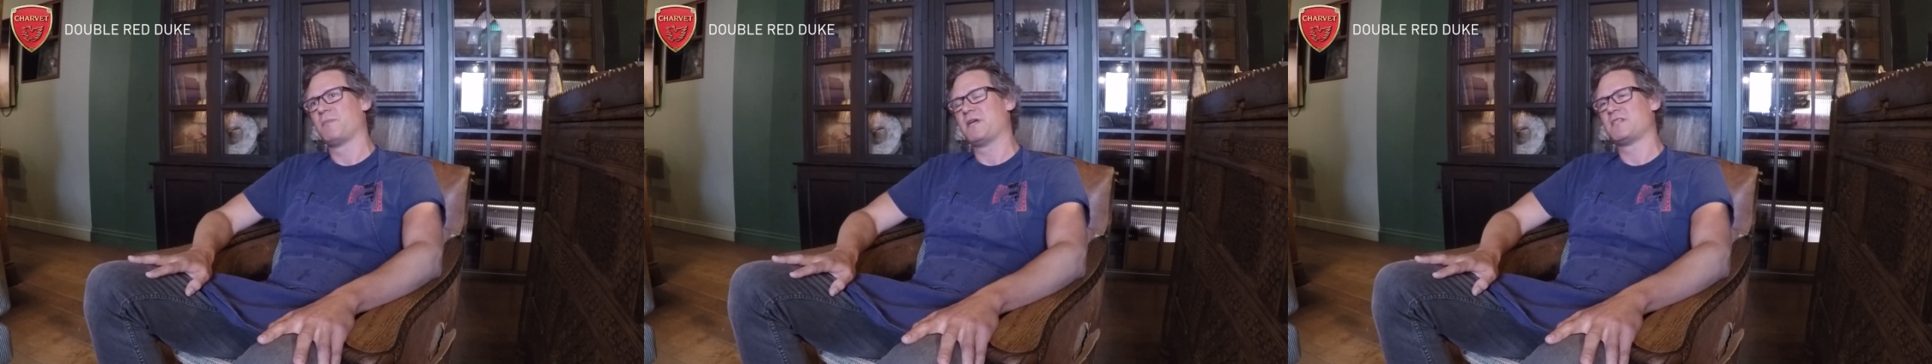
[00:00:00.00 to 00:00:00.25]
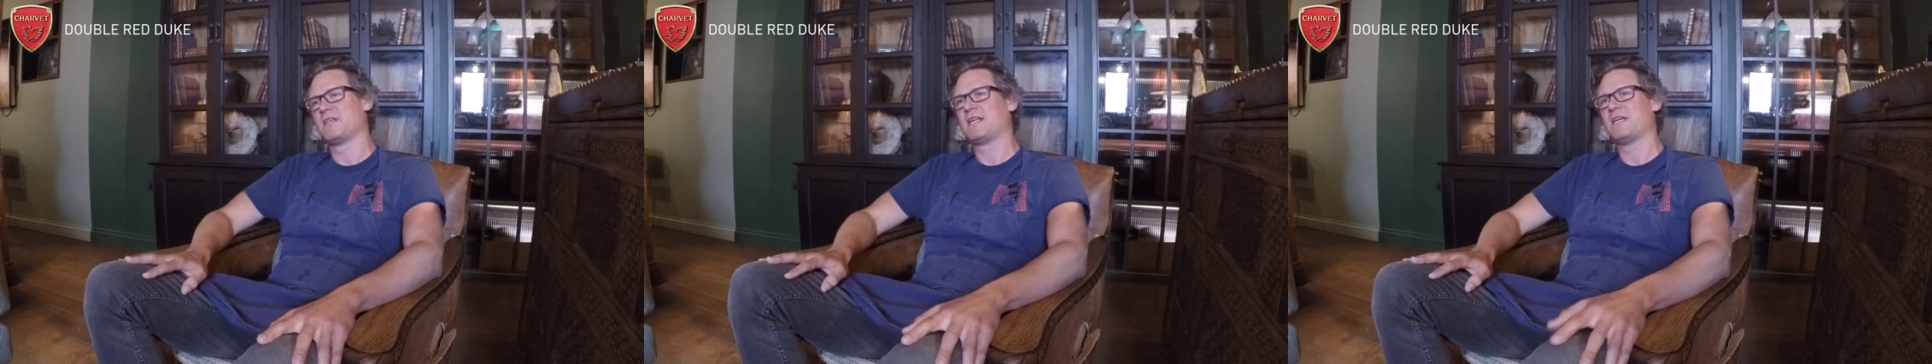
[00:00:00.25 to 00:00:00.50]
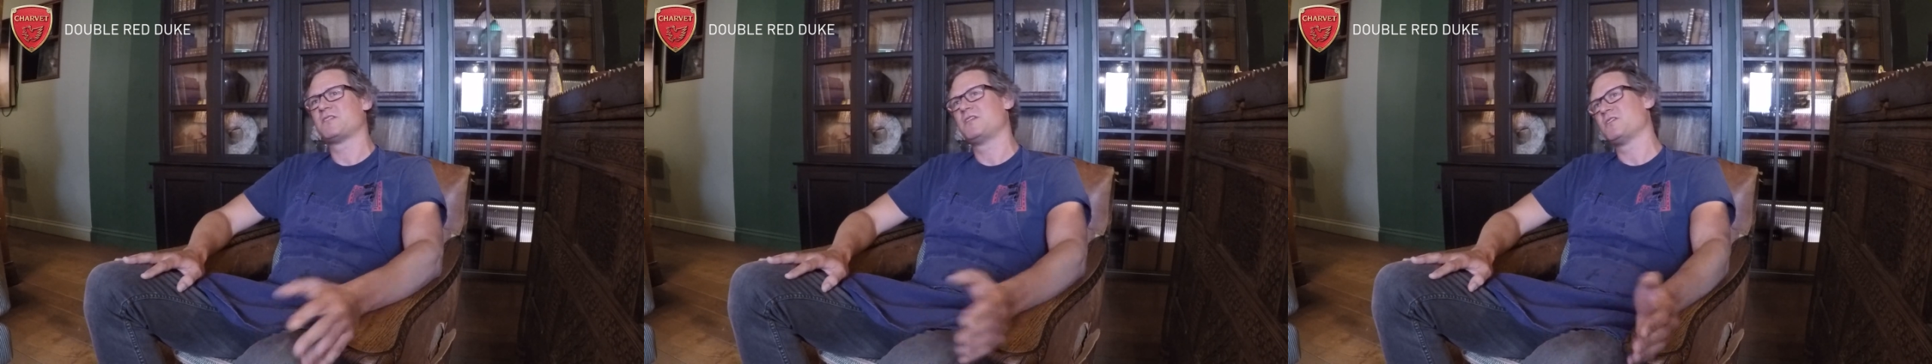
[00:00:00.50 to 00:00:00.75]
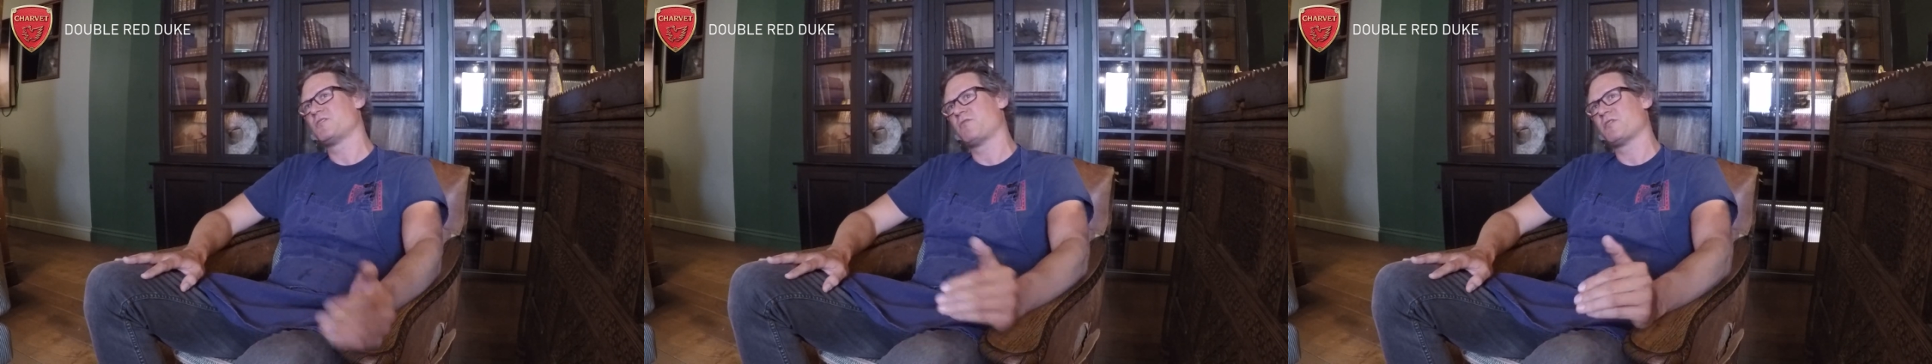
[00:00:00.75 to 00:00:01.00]
basically a
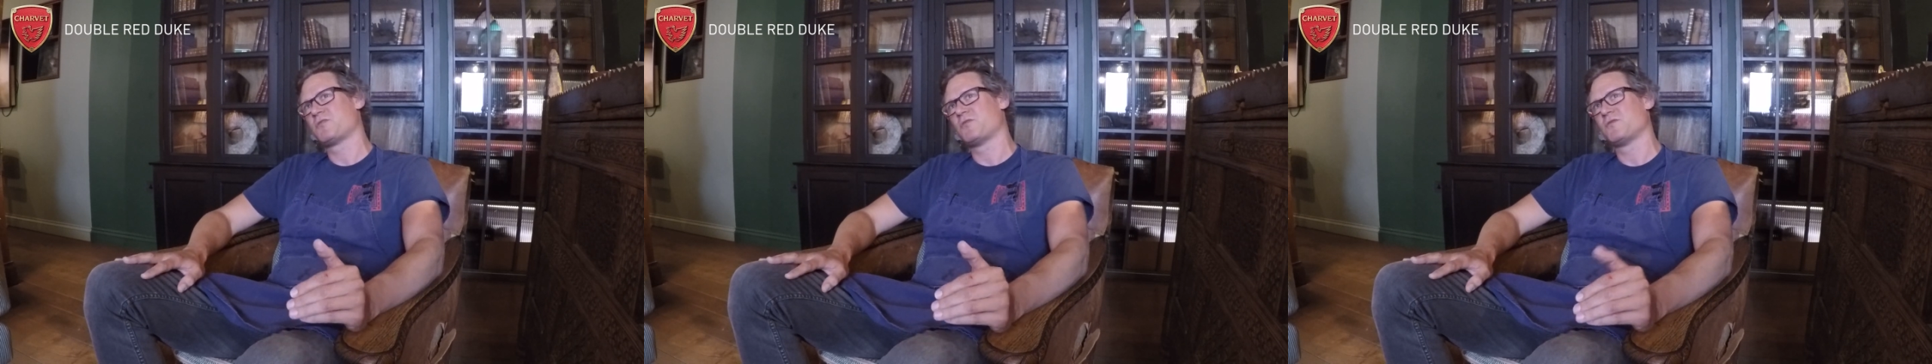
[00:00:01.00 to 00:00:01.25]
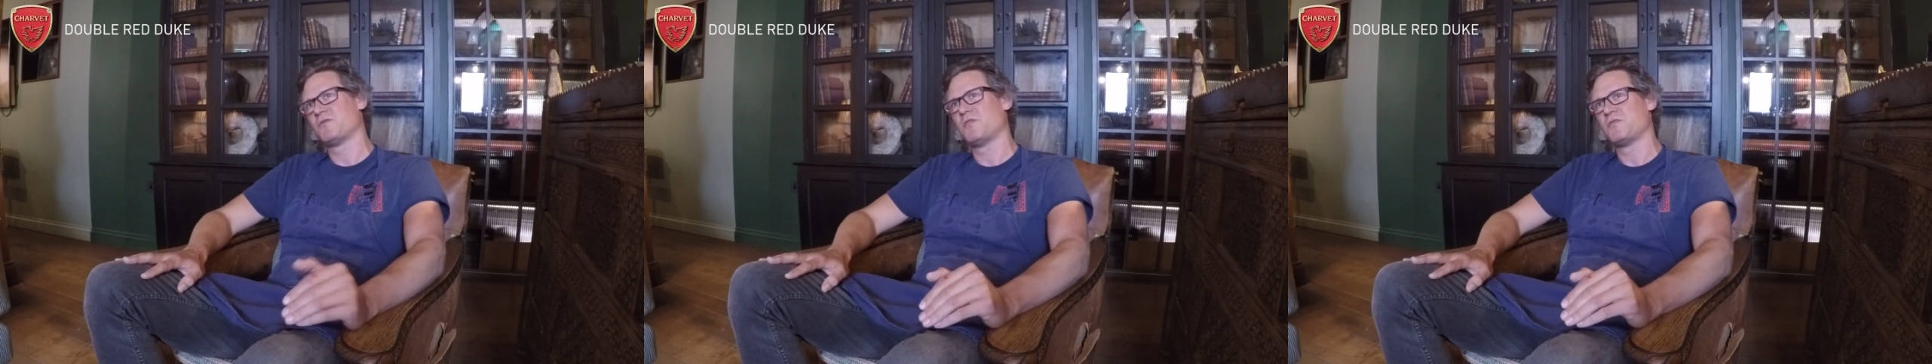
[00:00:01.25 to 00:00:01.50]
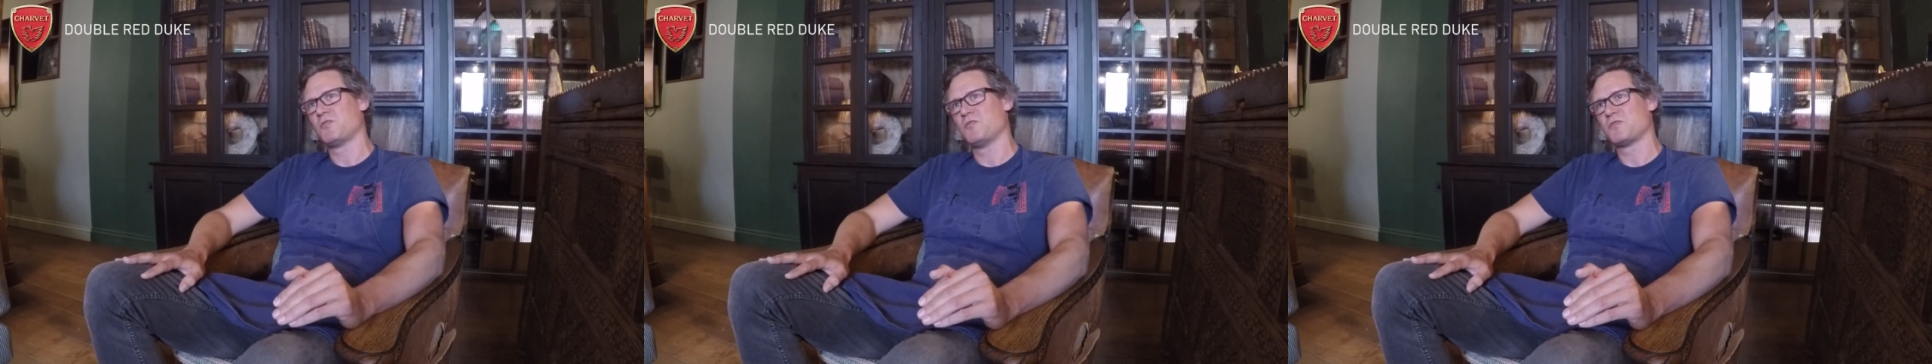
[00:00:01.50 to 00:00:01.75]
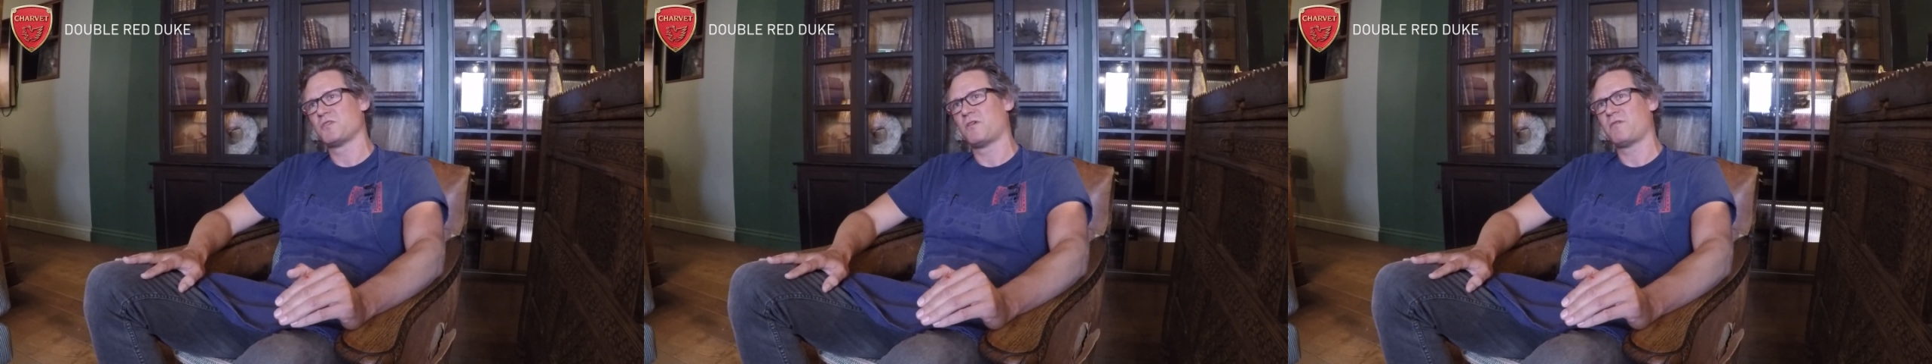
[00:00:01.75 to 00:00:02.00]
sister restaurant to the
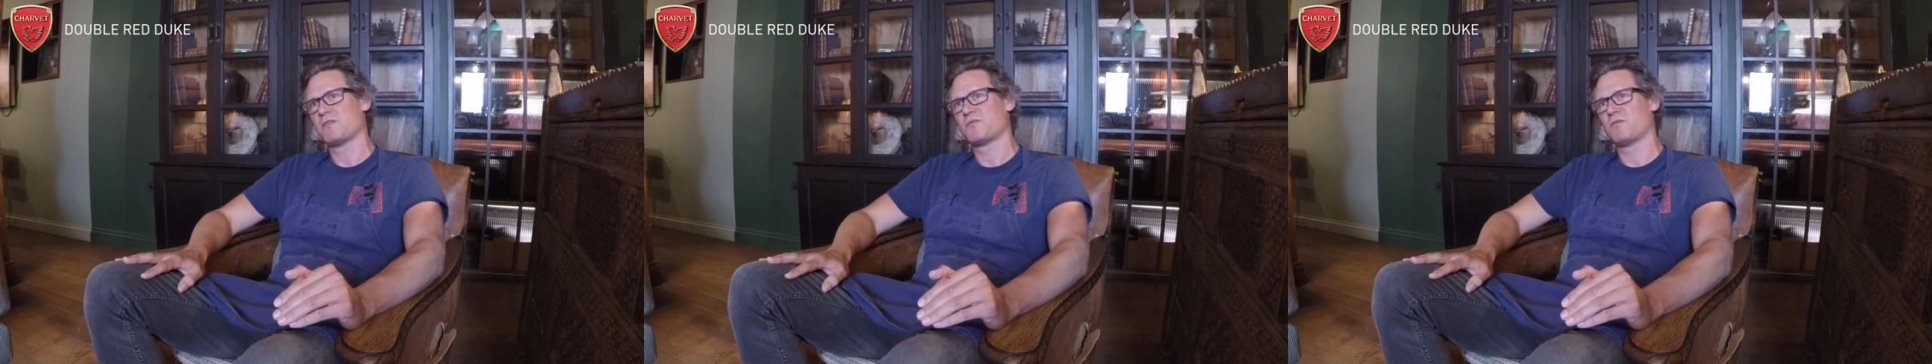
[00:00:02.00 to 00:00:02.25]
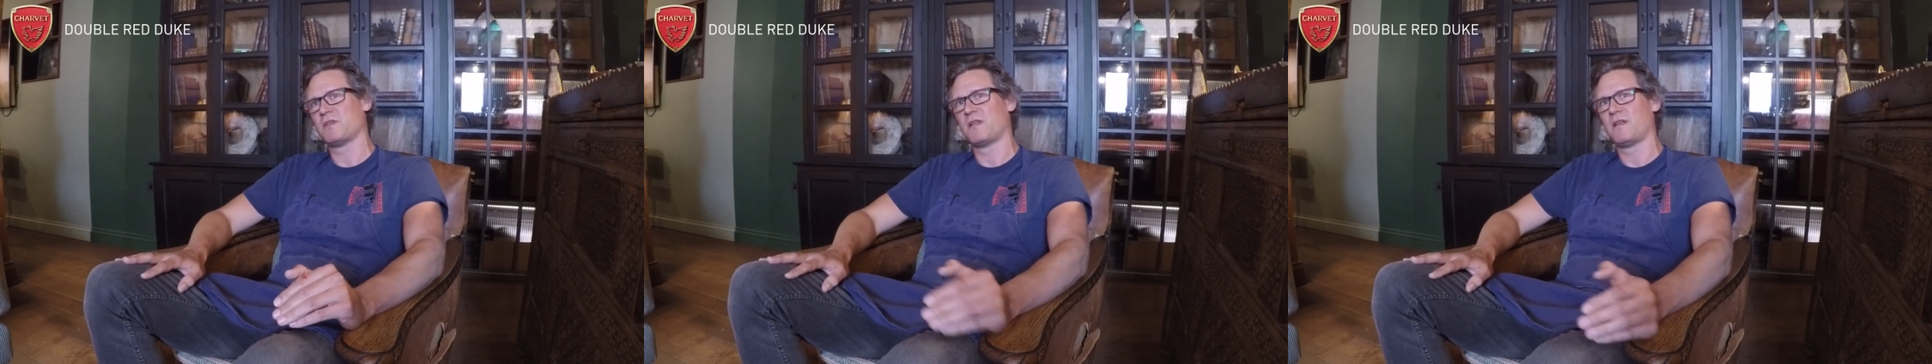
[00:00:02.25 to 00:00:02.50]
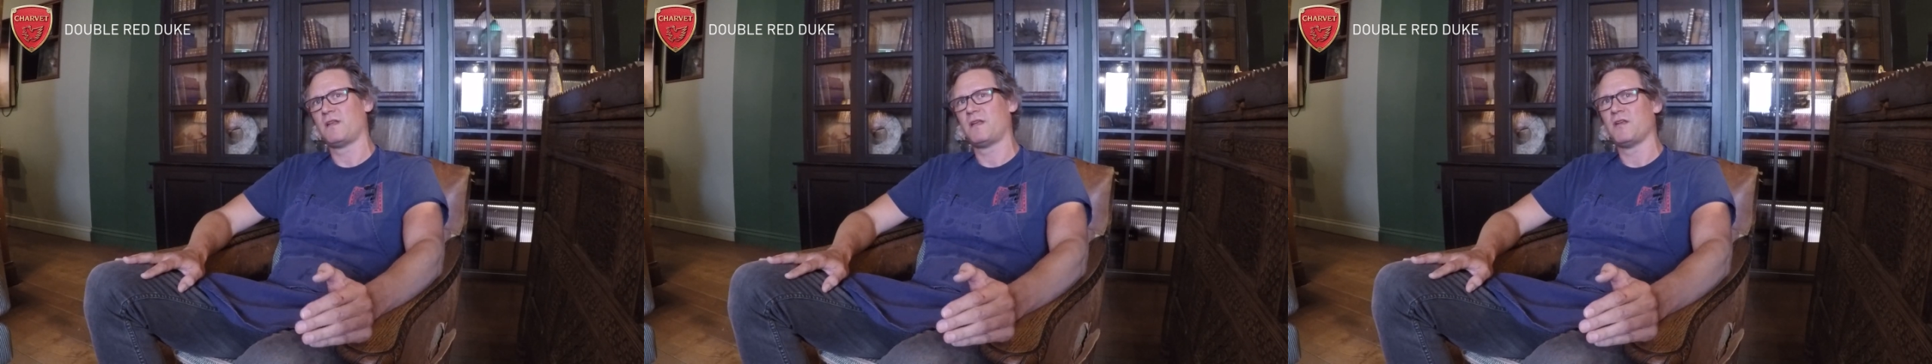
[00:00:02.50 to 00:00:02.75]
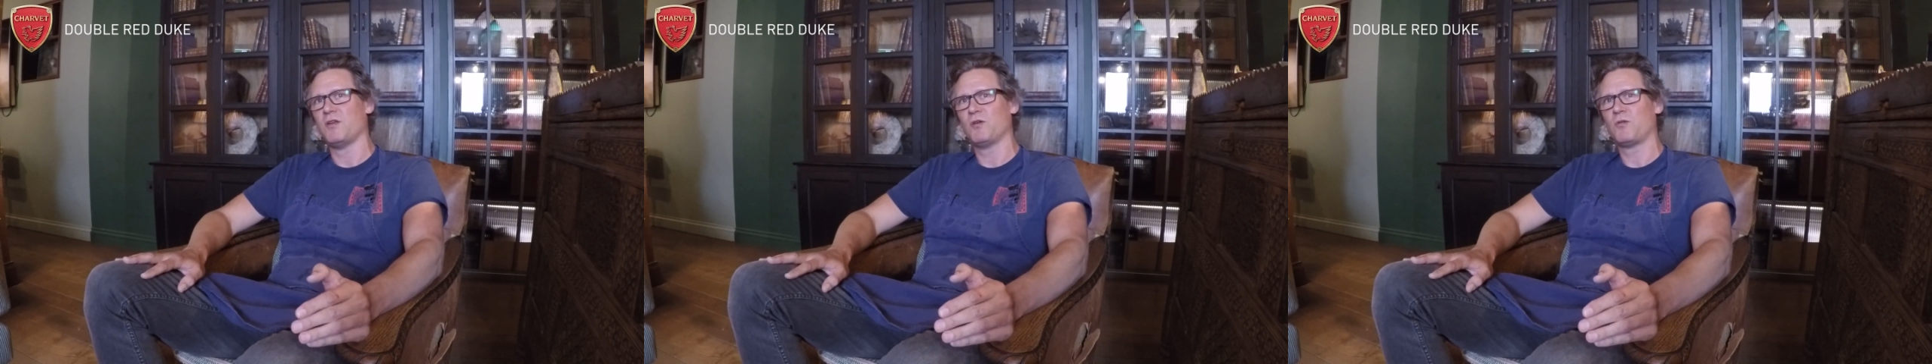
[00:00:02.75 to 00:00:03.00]
2-star restaurant in
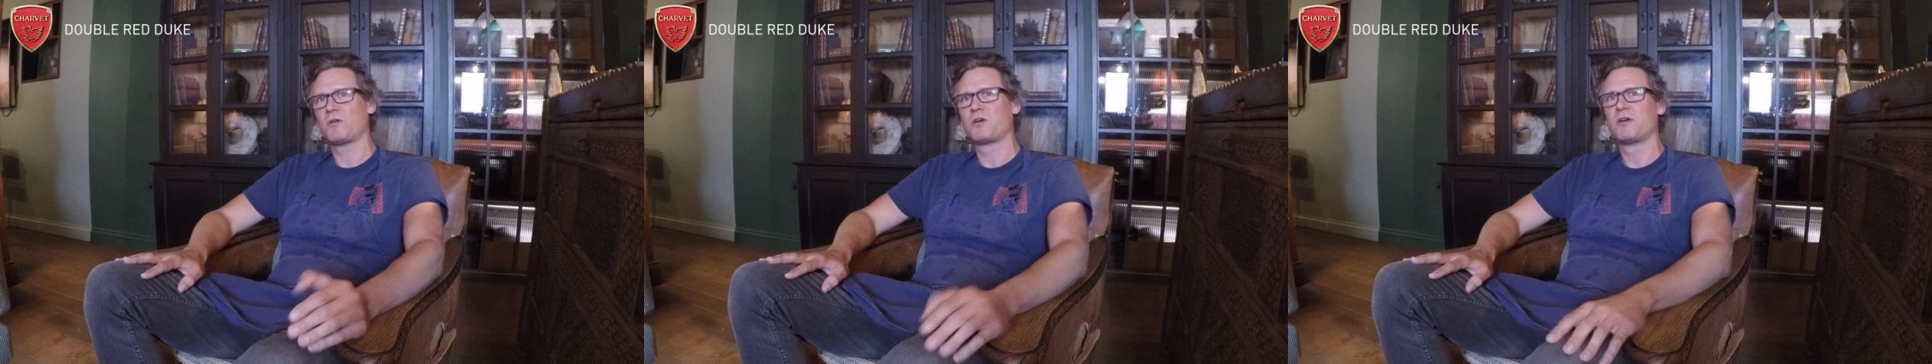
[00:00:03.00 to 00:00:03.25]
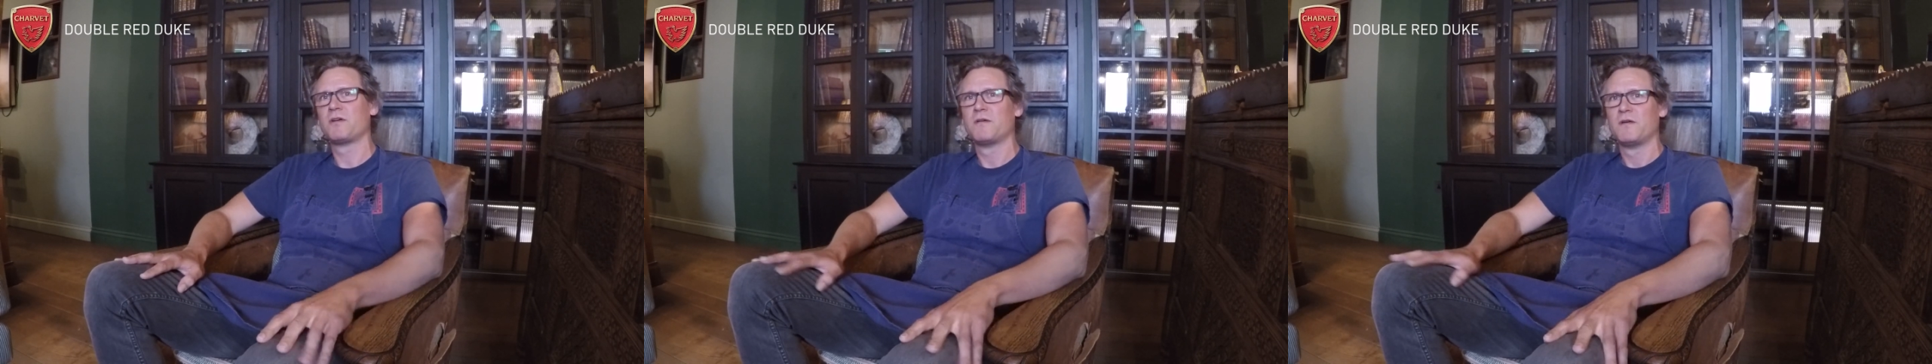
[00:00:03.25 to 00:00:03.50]
New York.